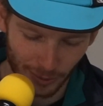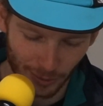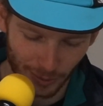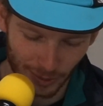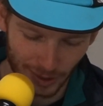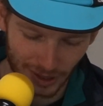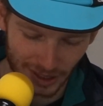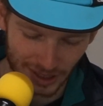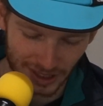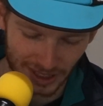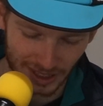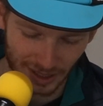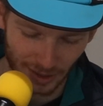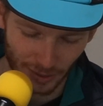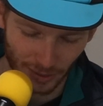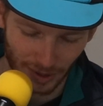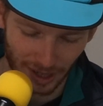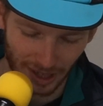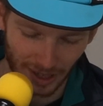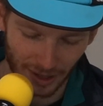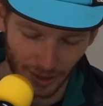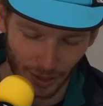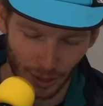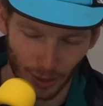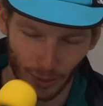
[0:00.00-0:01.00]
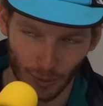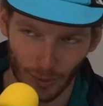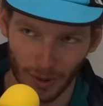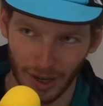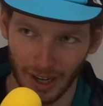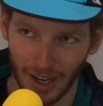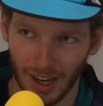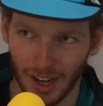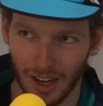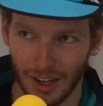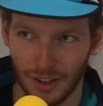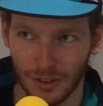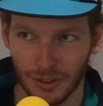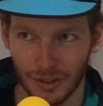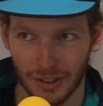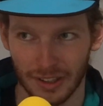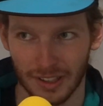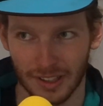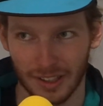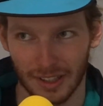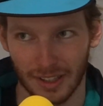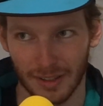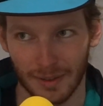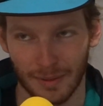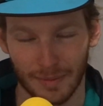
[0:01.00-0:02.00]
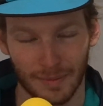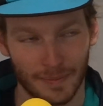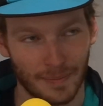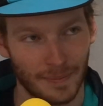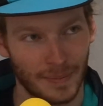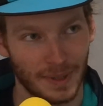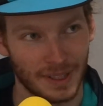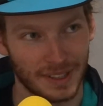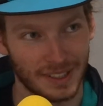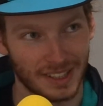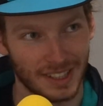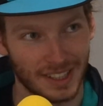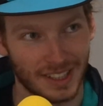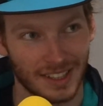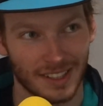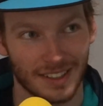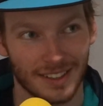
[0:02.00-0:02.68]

was around 300 billion.